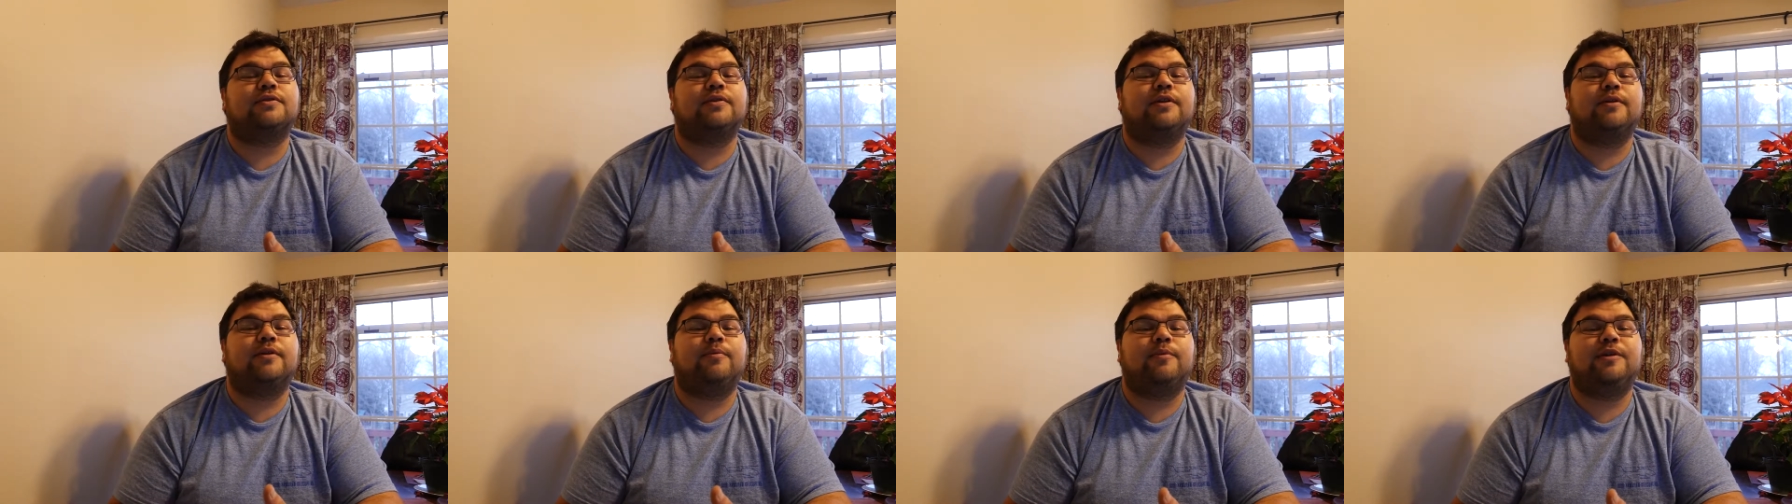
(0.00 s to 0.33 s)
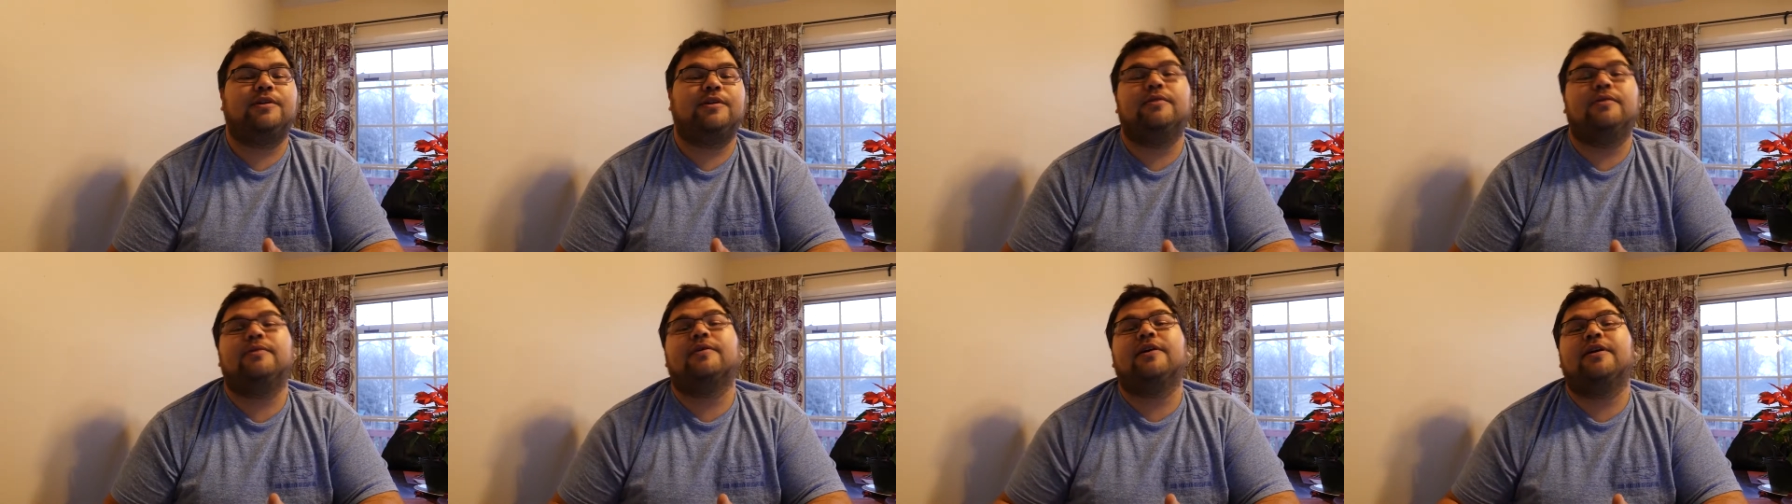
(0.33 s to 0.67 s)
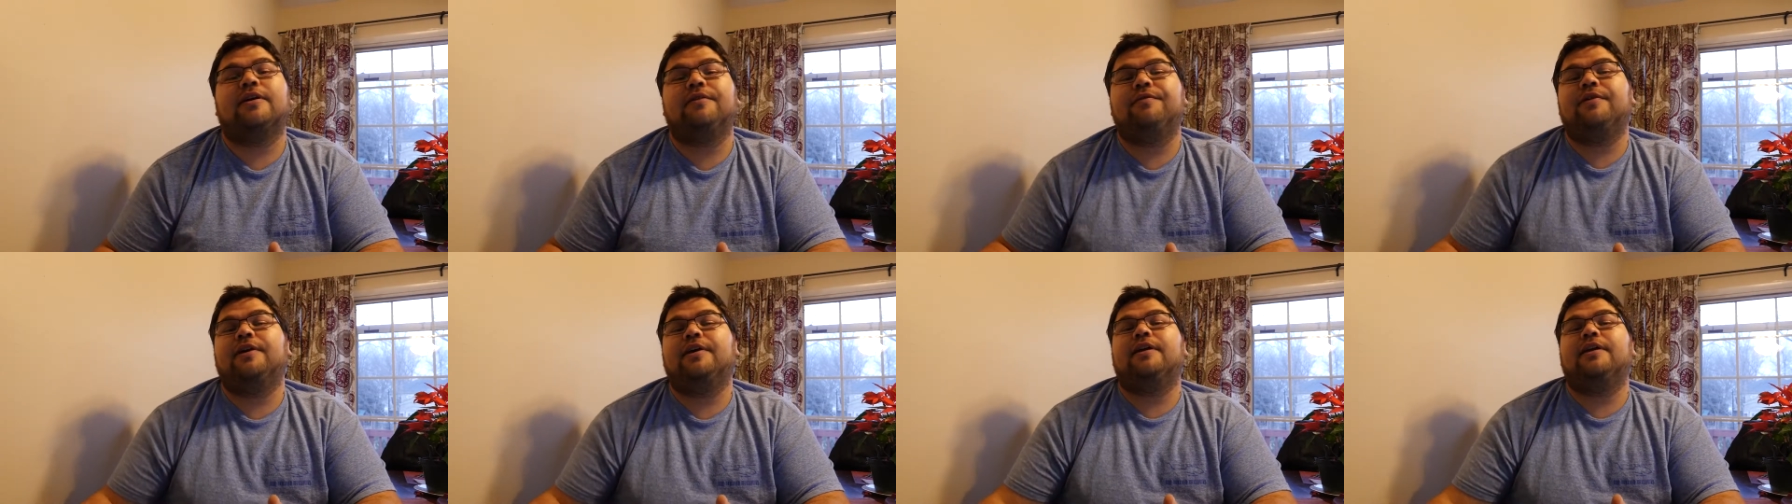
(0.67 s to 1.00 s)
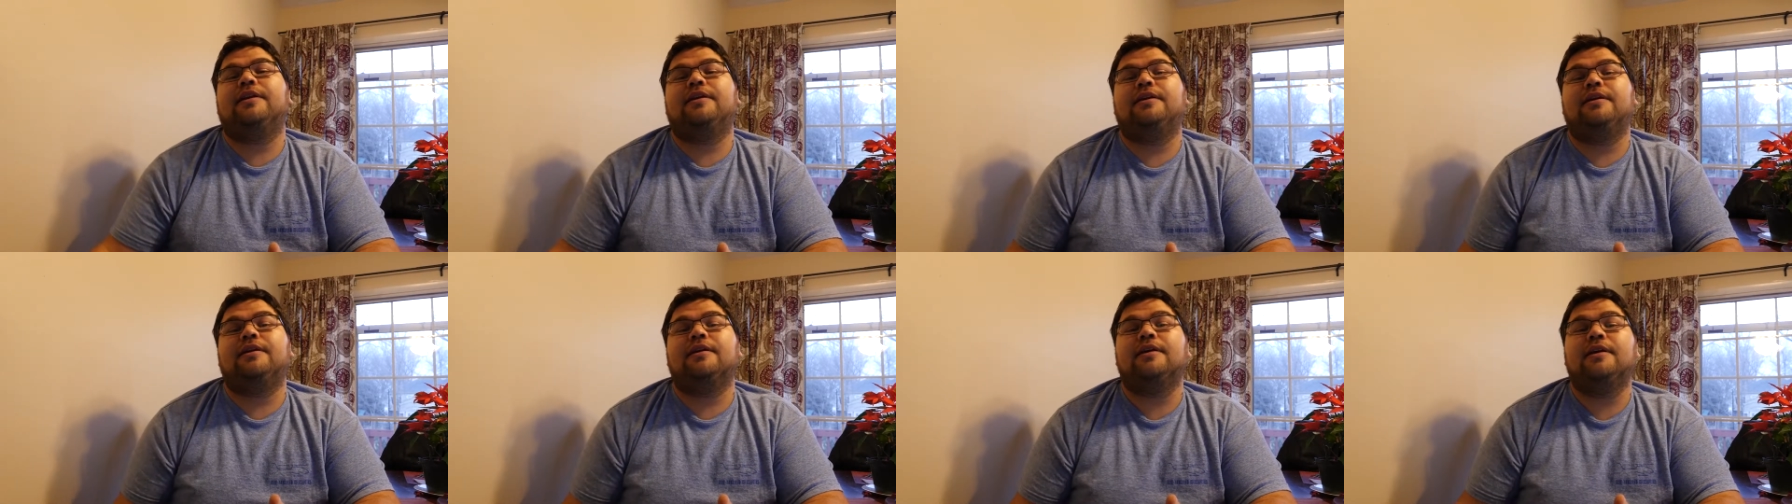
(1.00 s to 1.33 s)
that we don't have
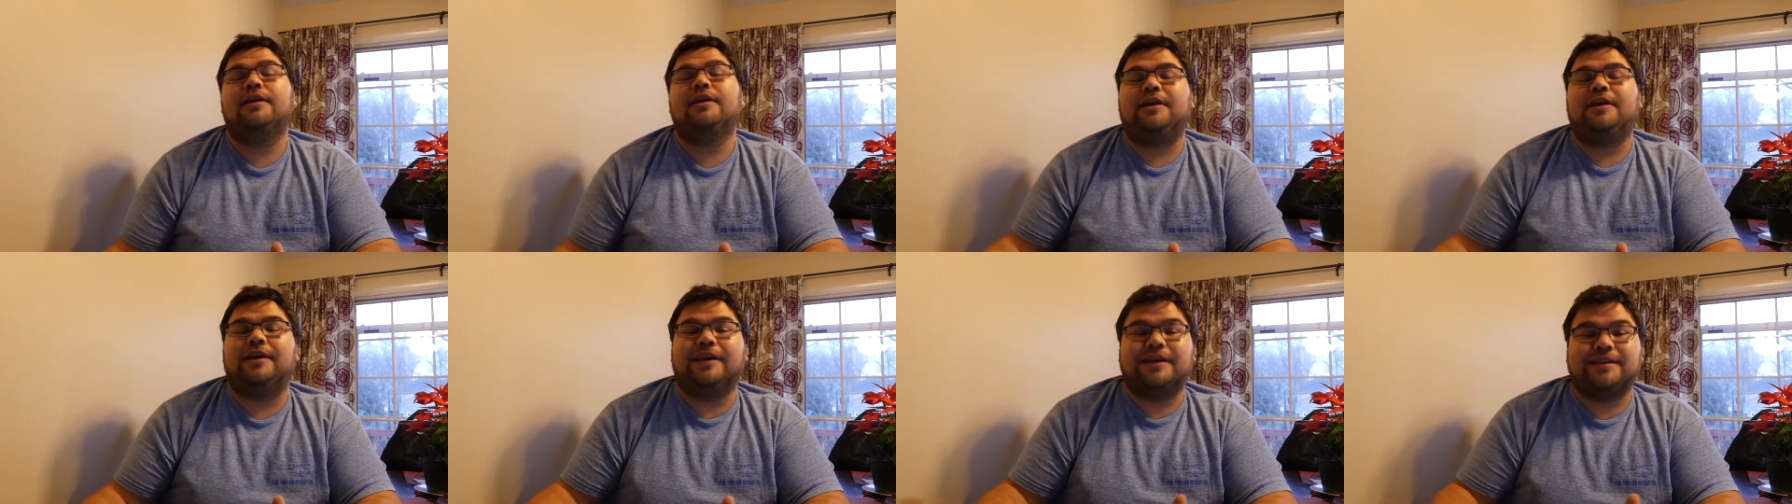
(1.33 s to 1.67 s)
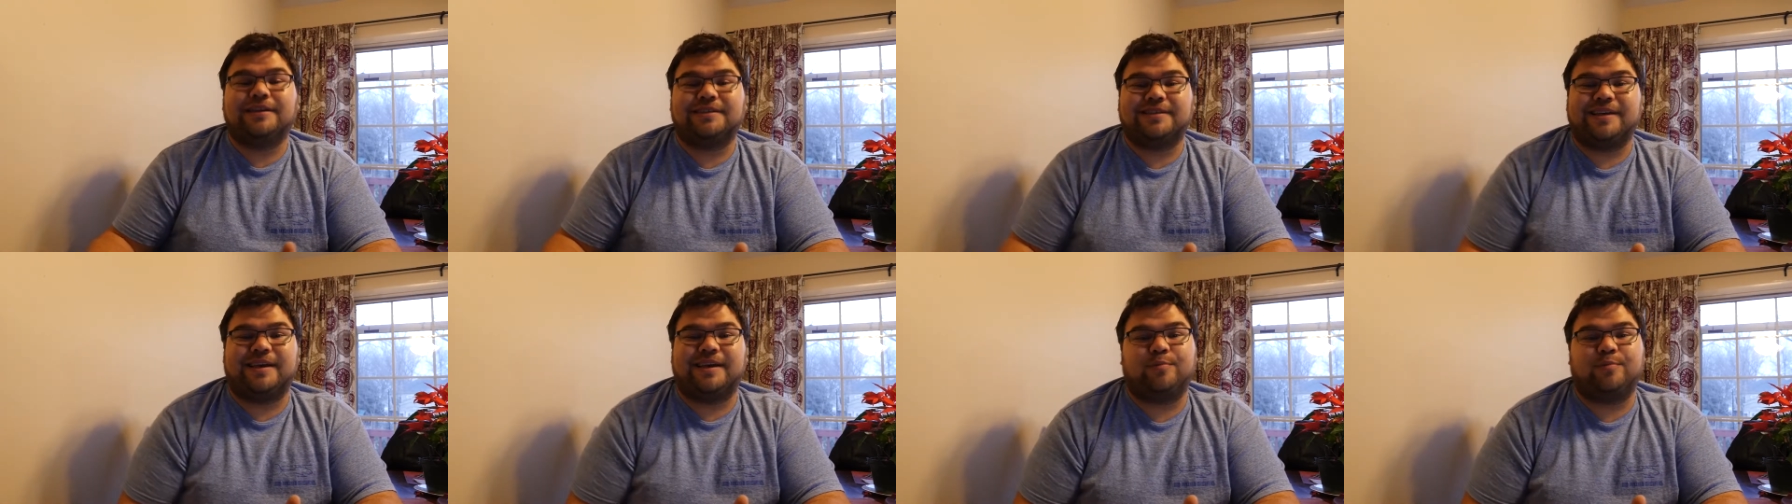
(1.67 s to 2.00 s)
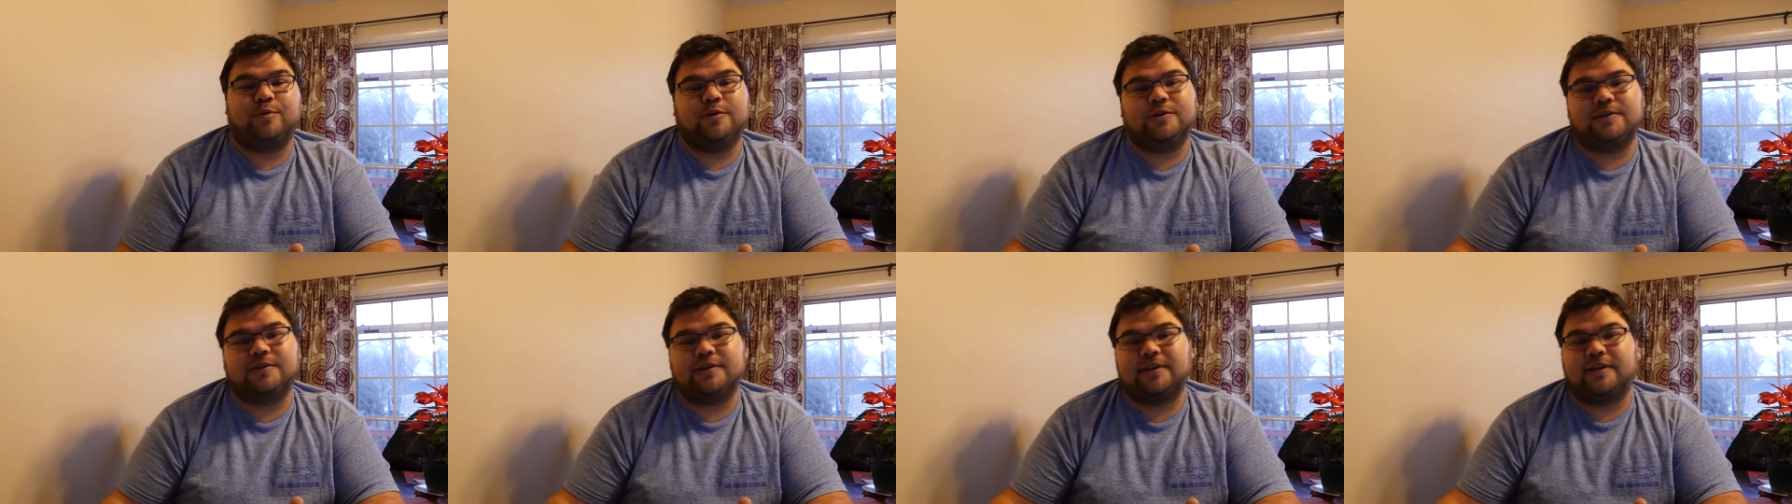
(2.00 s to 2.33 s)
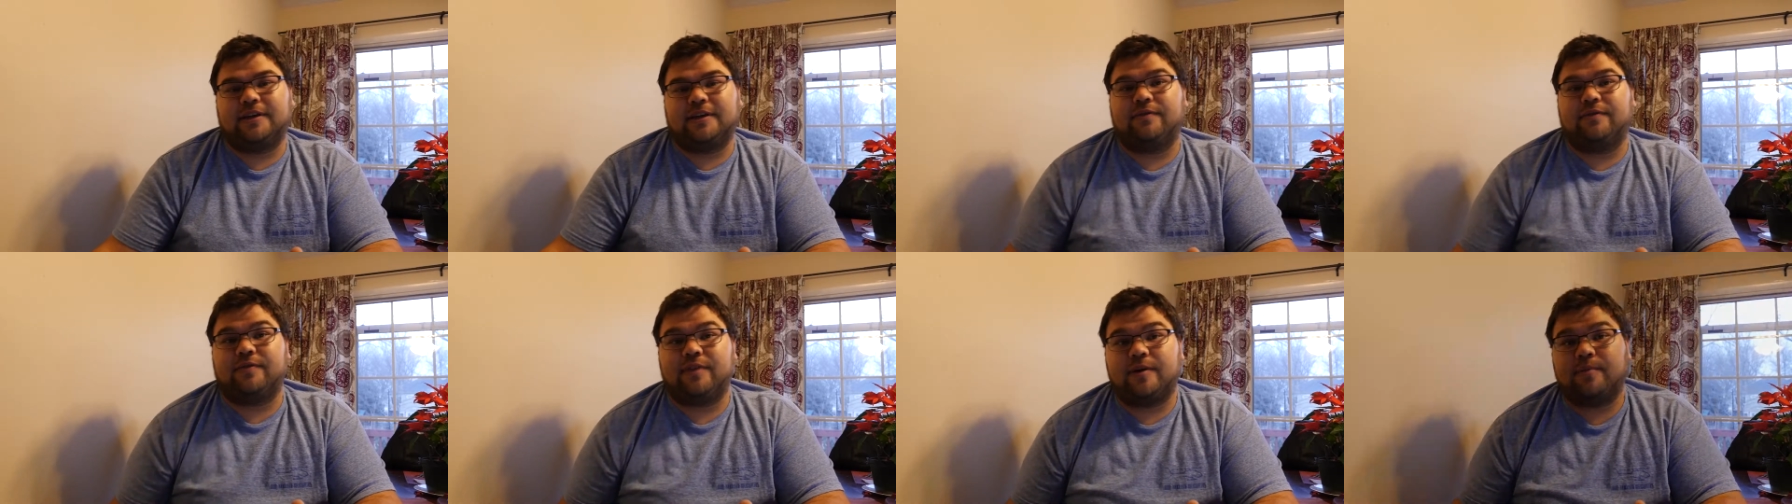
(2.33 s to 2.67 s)
any examples to
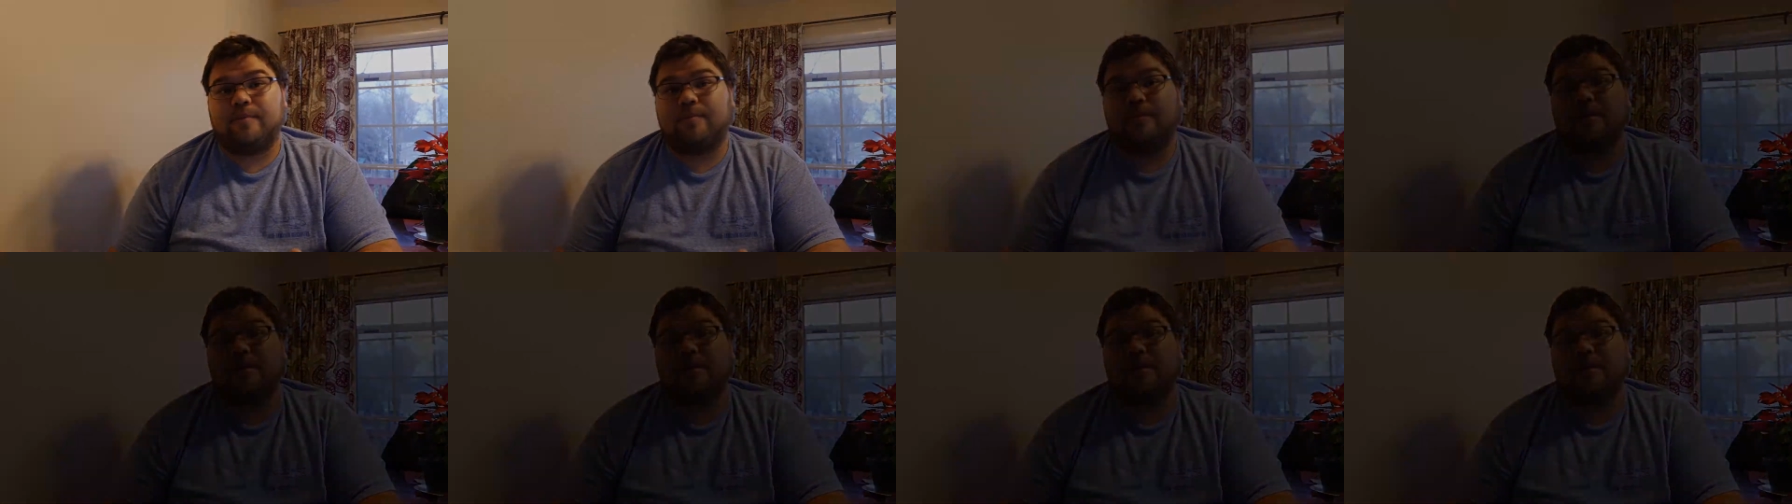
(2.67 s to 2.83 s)
give them.